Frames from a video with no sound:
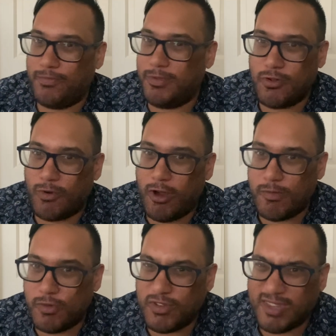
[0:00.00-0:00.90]
Jahrome
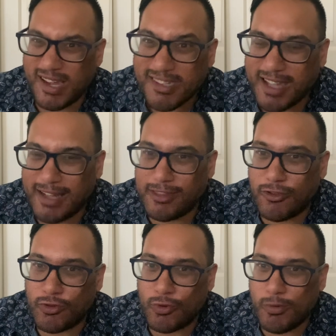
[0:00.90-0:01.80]
Hughes does stay at the
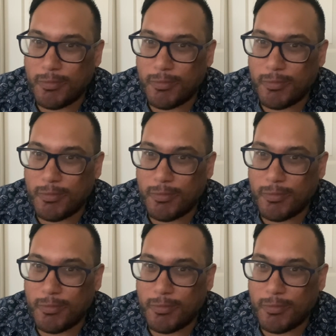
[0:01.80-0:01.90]
Storm,